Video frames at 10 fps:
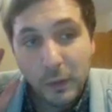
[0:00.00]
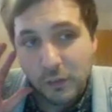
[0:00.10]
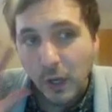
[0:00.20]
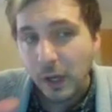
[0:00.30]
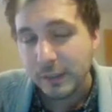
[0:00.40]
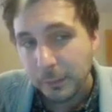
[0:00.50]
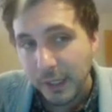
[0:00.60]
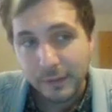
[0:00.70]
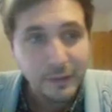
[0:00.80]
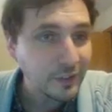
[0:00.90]
We talked
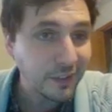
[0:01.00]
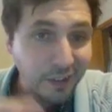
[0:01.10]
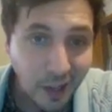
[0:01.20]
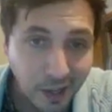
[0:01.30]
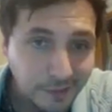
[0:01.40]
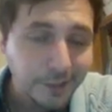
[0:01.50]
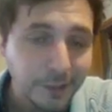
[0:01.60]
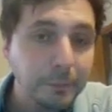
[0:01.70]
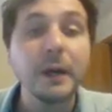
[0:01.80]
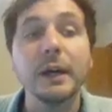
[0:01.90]
about this ad
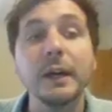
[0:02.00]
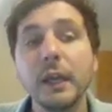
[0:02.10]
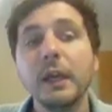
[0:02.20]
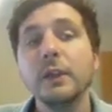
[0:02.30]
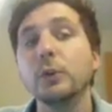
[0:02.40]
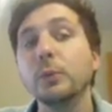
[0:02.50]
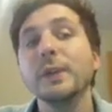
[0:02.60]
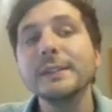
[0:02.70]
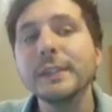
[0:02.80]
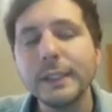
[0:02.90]
nauseum, but the
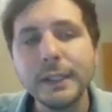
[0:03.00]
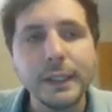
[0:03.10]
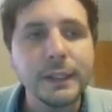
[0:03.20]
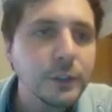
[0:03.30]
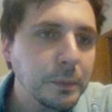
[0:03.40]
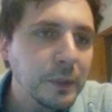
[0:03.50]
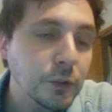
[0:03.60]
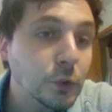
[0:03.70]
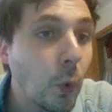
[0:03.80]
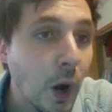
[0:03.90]
reason it is
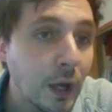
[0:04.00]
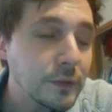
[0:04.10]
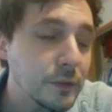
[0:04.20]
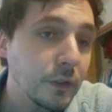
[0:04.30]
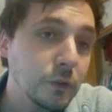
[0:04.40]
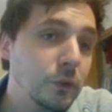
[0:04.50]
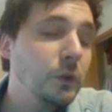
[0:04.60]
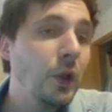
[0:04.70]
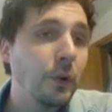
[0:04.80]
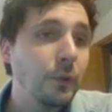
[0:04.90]
because quantity is
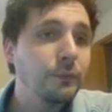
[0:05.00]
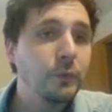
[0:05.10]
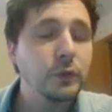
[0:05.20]
too low.